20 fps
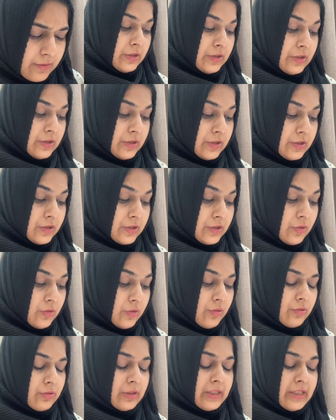
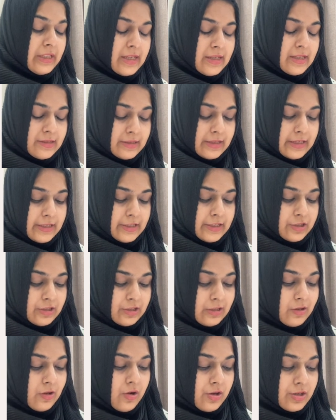So these
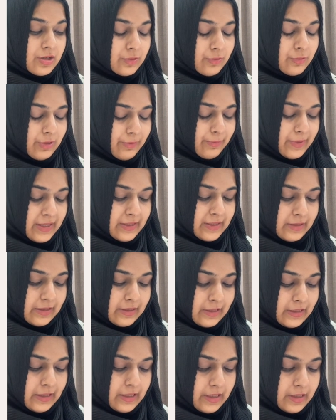additional costs will
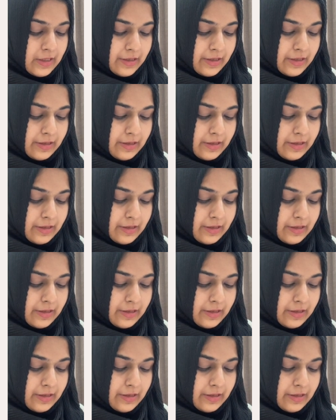basically